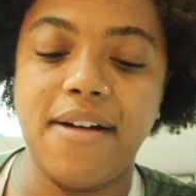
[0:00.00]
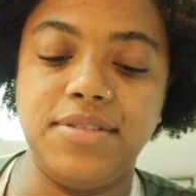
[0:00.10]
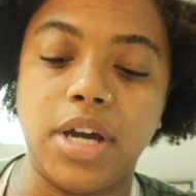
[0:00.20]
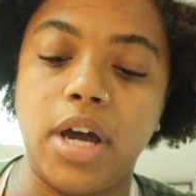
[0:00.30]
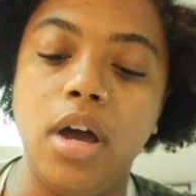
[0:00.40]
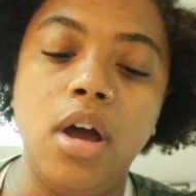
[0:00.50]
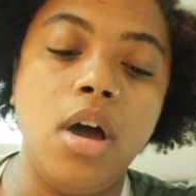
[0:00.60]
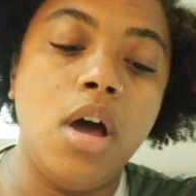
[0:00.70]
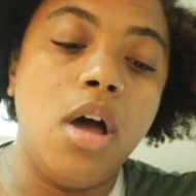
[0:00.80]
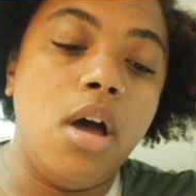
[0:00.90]
have to
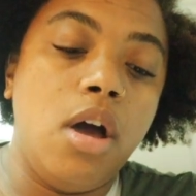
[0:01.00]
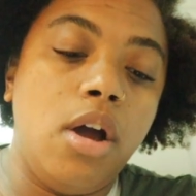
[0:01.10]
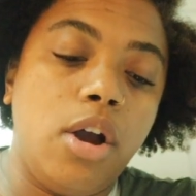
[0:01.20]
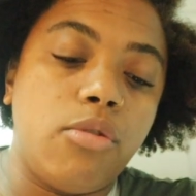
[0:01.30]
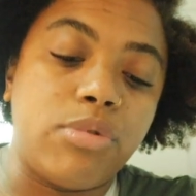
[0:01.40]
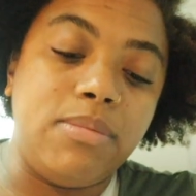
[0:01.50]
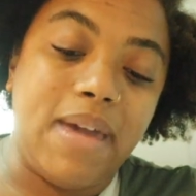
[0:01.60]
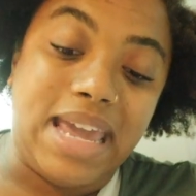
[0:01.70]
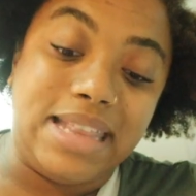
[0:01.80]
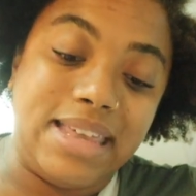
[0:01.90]

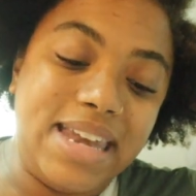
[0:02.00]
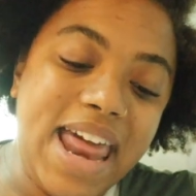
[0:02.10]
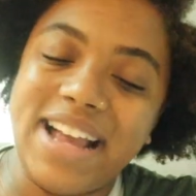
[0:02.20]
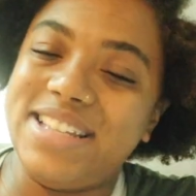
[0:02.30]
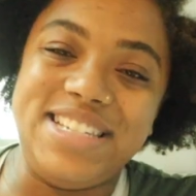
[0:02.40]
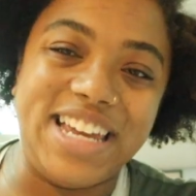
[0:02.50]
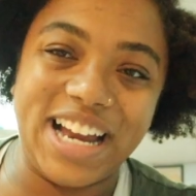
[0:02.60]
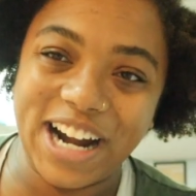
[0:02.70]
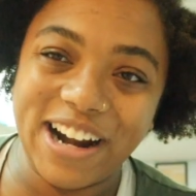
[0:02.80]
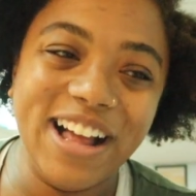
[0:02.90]
remake it the next
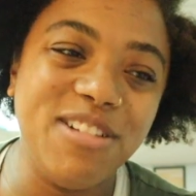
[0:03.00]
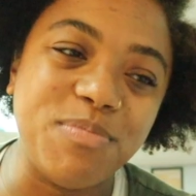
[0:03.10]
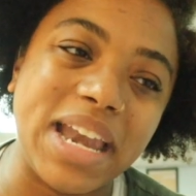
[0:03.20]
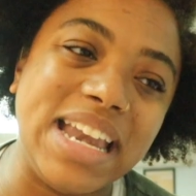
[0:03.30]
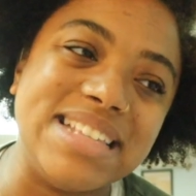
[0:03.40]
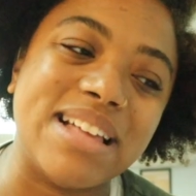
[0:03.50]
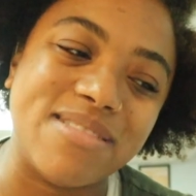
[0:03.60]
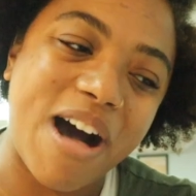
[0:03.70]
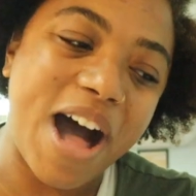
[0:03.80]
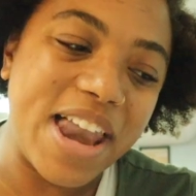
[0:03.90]
year. But it is a
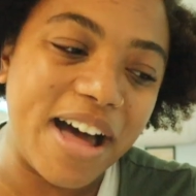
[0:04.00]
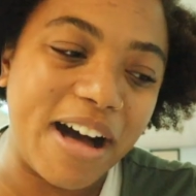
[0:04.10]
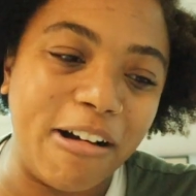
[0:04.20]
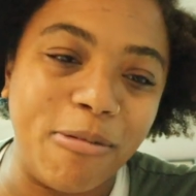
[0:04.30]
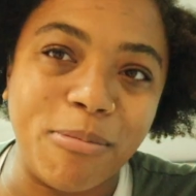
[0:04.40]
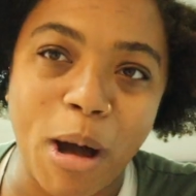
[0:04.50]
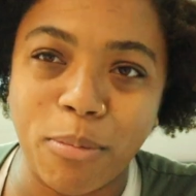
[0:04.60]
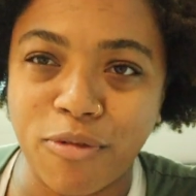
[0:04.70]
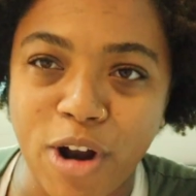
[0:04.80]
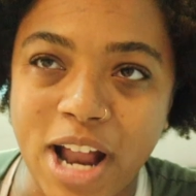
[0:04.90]
lot
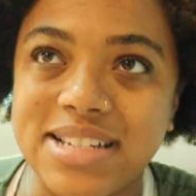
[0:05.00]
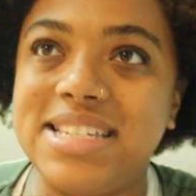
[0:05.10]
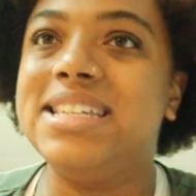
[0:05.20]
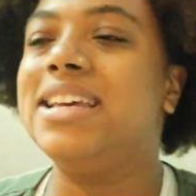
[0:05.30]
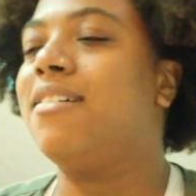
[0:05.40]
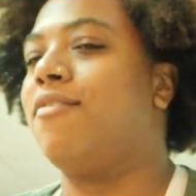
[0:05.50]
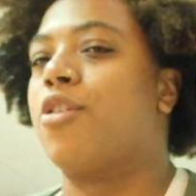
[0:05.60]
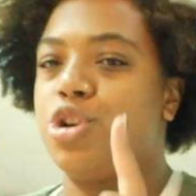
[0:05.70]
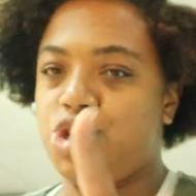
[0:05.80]
up front for